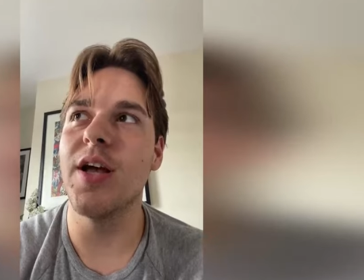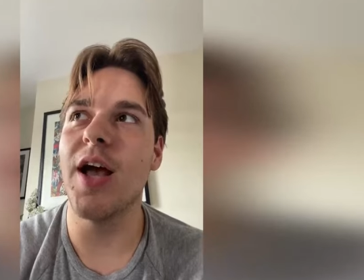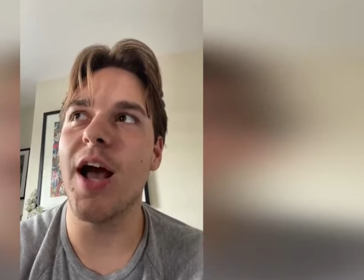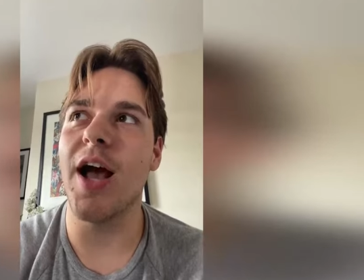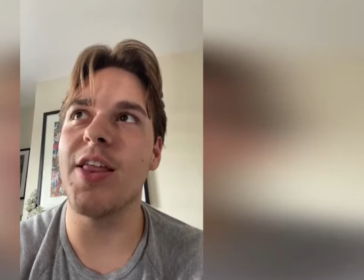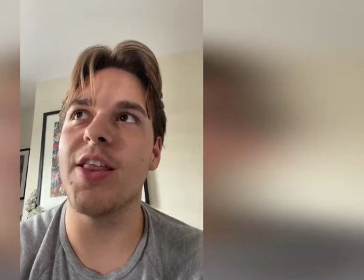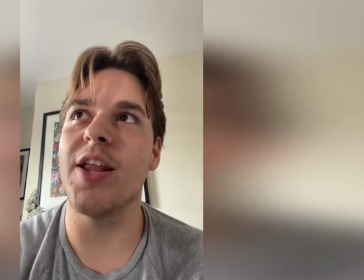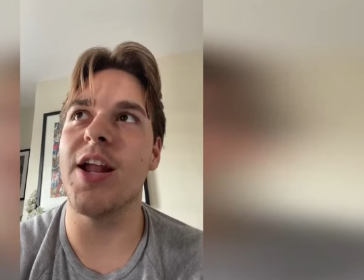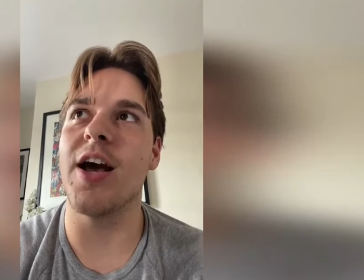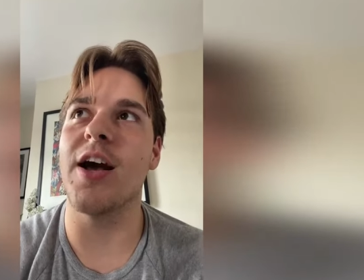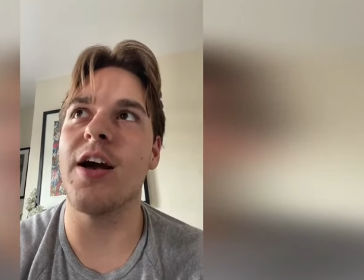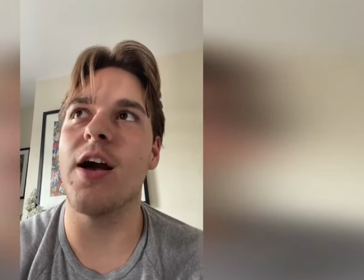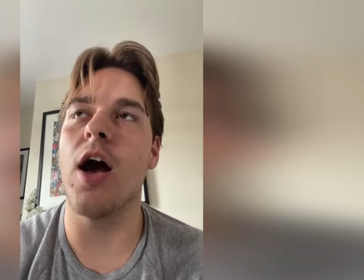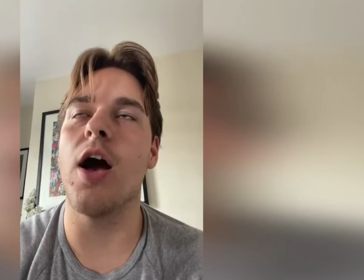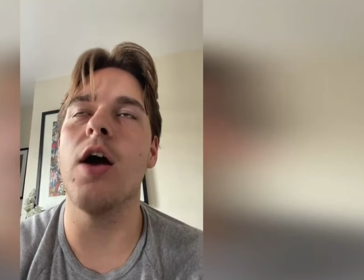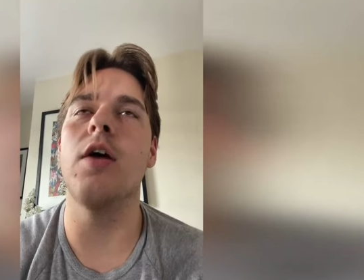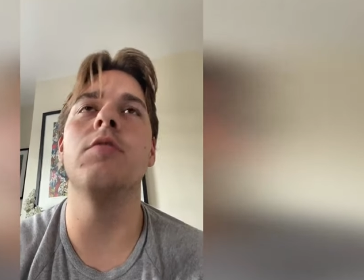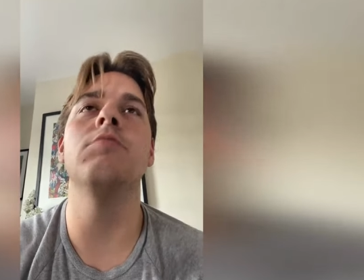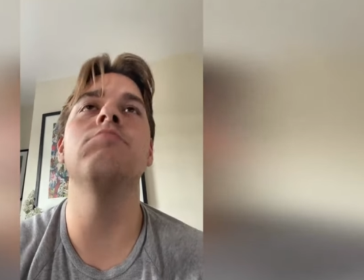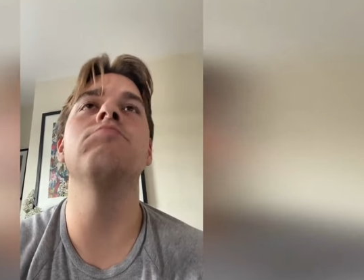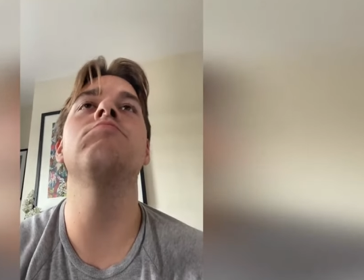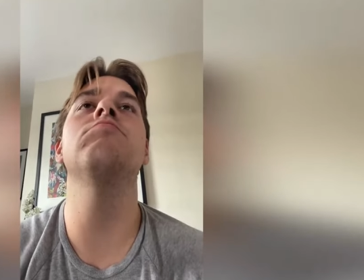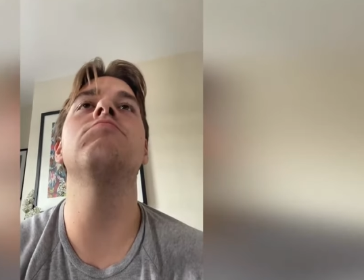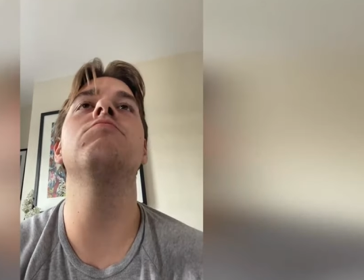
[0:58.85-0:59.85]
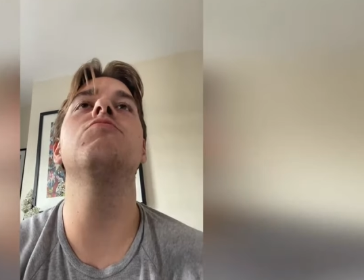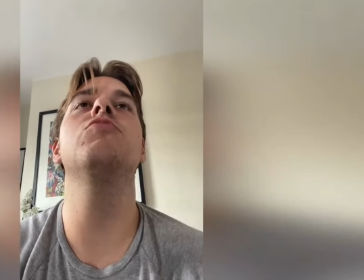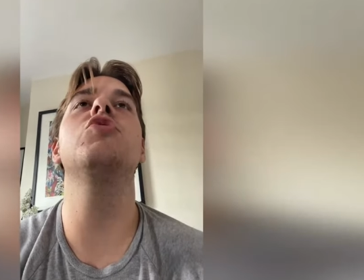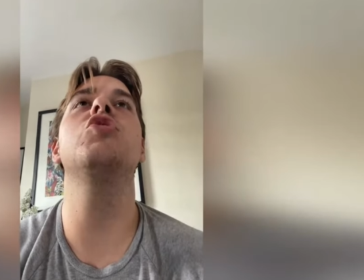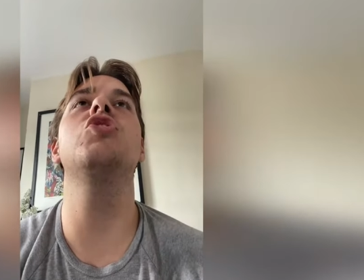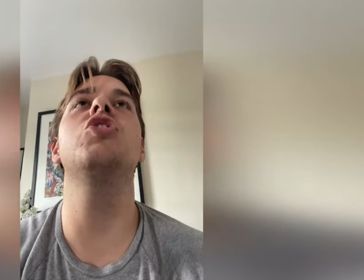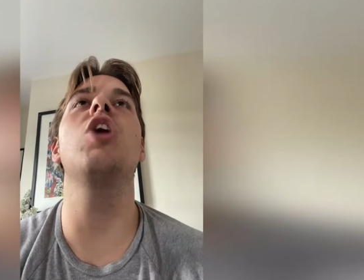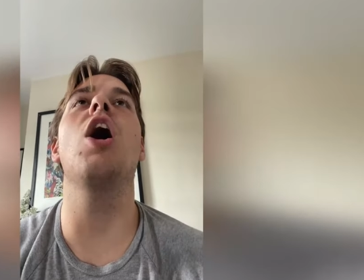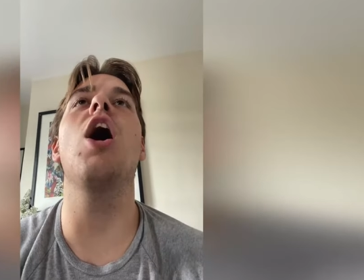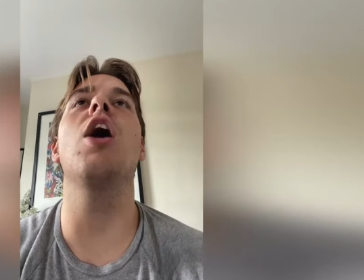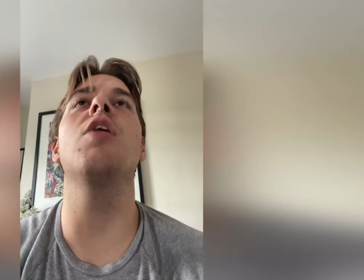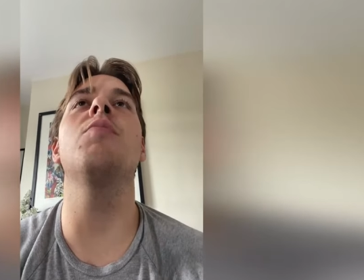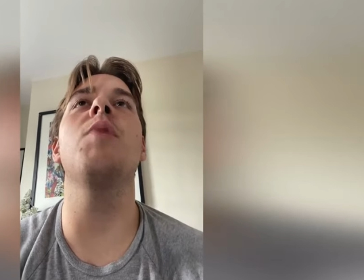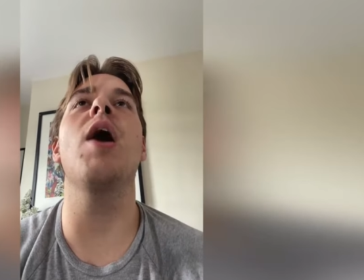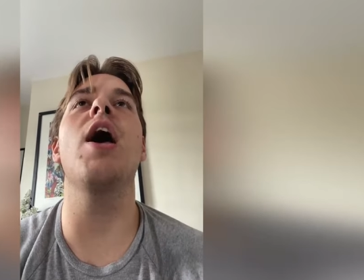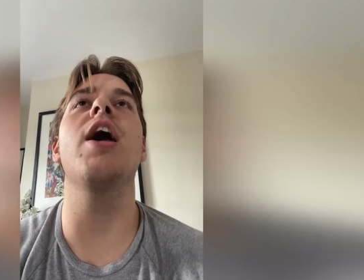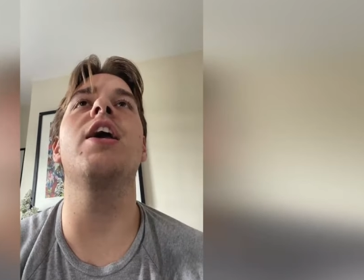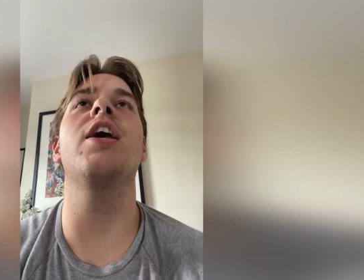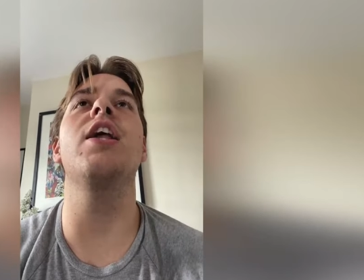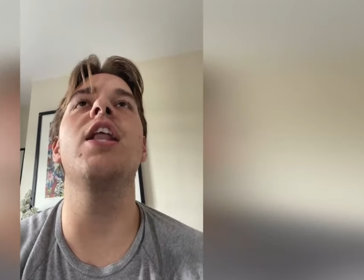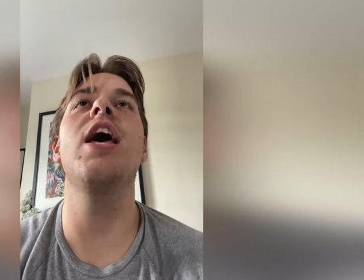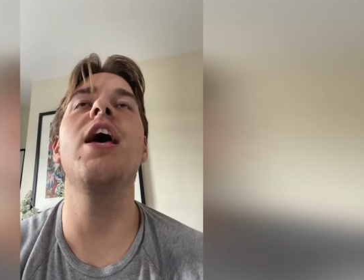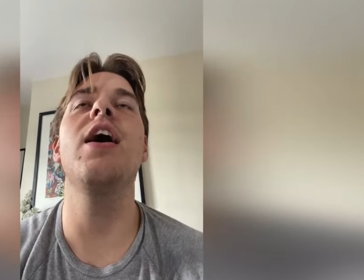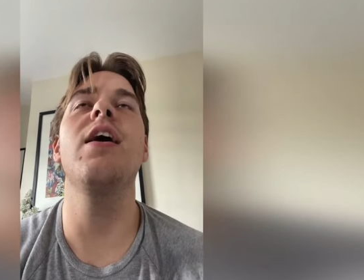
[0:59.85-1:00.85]
And then I go, "Start
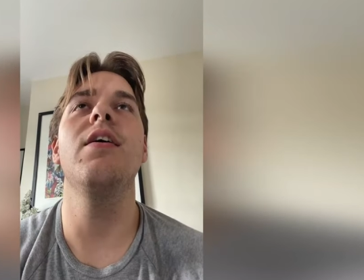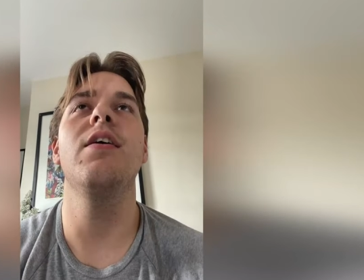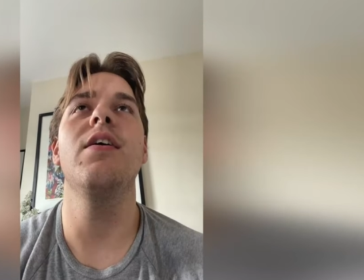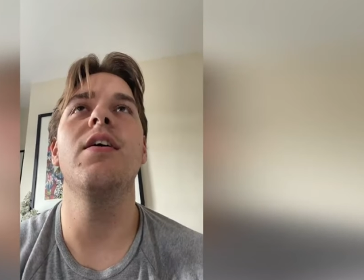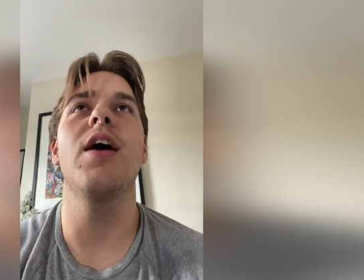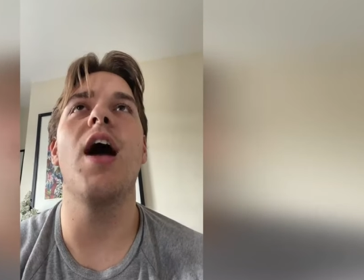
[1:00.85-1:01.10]
making it.